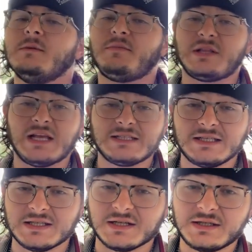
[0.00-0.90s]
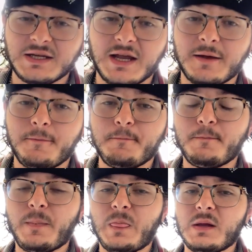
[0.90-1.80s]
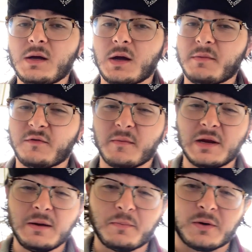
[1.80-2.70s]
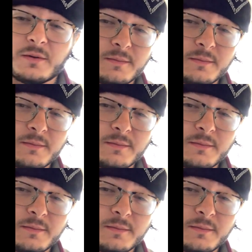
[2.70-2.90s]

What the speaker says: But that's easy to say, coming from an emperor,